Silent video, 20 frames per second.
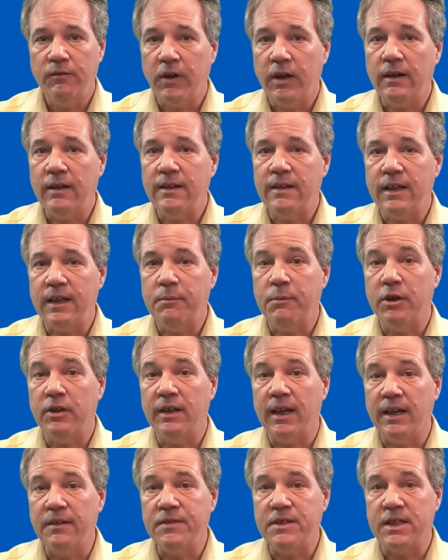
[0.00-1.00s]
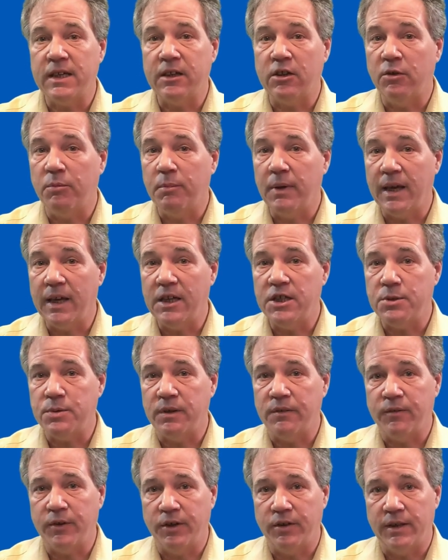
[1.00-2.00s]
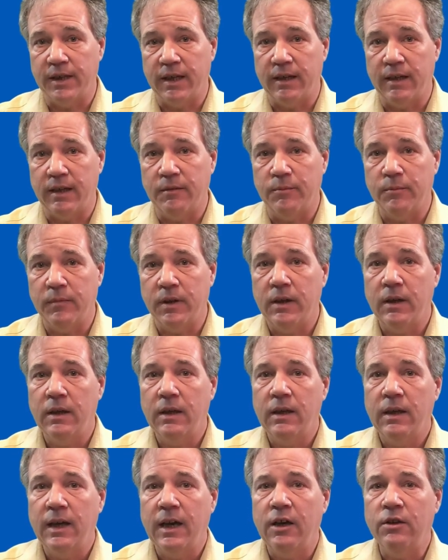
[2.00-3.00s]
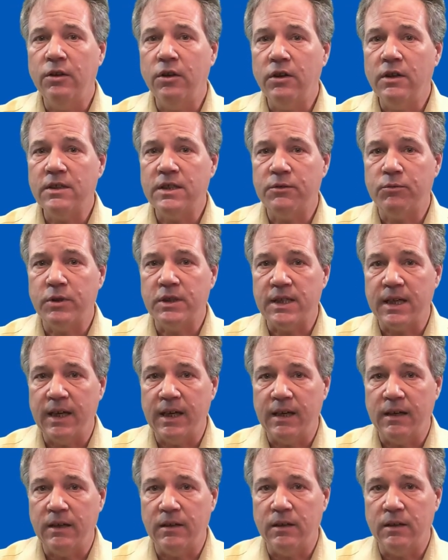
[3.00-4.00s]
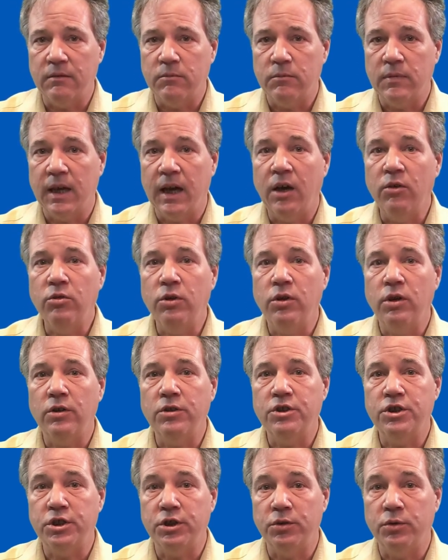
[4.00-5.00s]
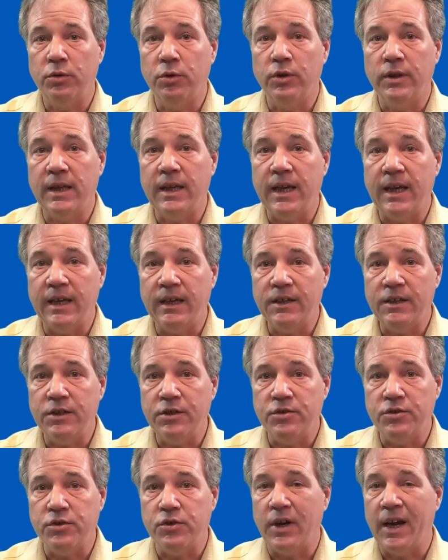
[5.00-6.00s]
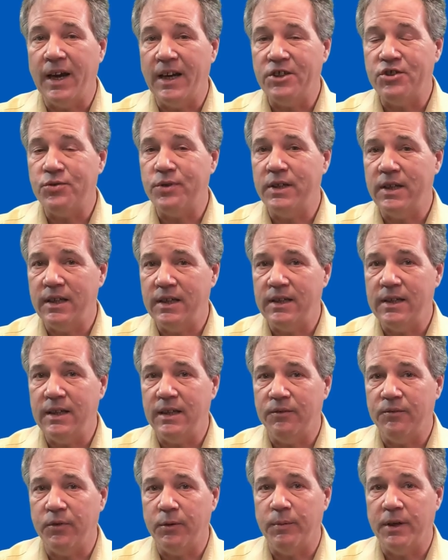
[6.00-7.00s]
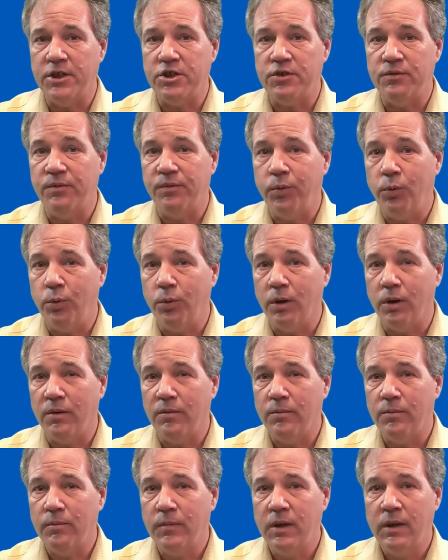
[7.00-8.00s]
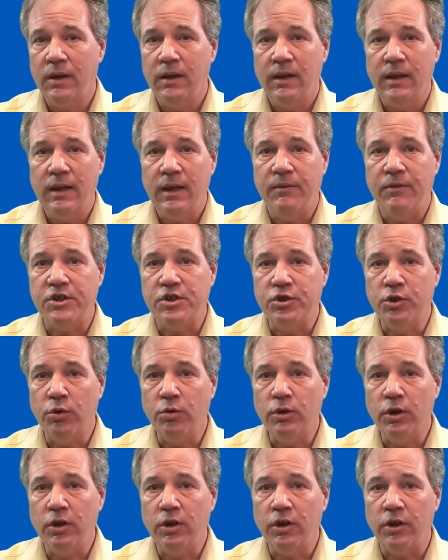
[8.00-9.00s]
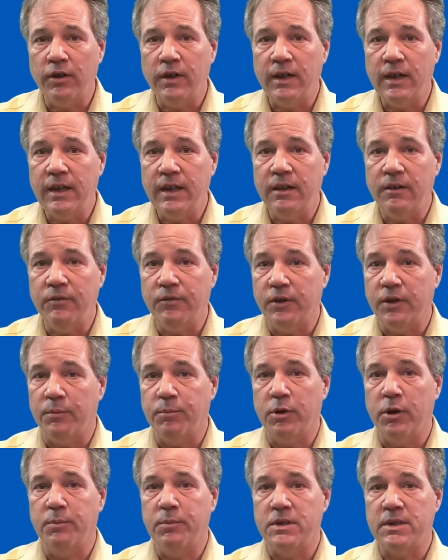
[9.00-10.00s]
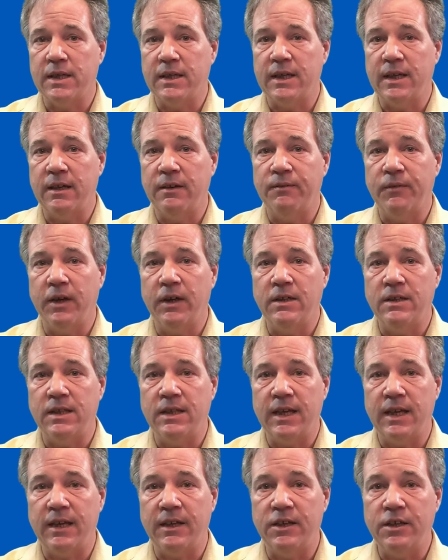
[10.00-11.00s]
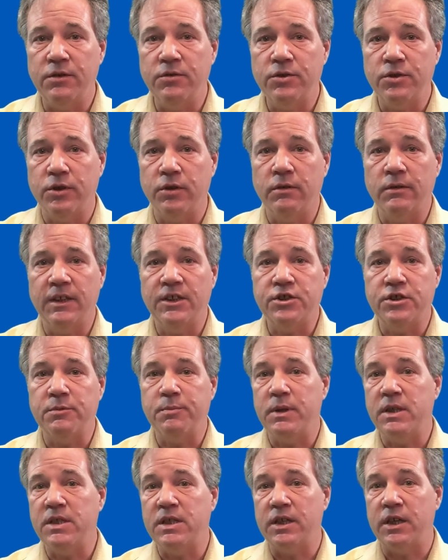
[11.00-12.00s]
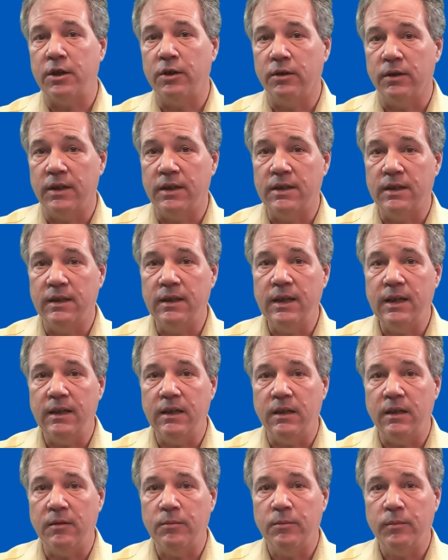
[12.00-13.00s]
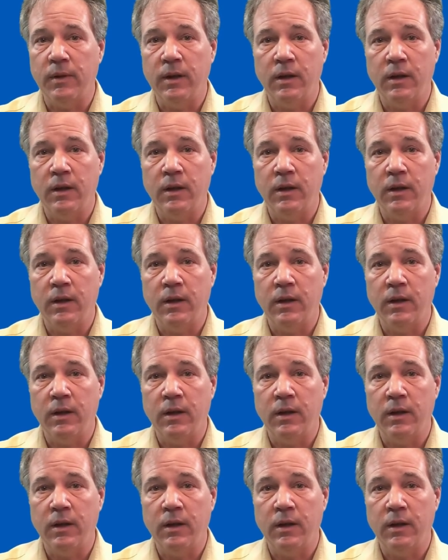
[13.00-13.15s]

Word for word: Finally, think about lifecycle management for your data. How long is it retained? How long do you or the end user actually need the information for? If it's no longer needed for the purpose identified to the end user, it should be securely deleted.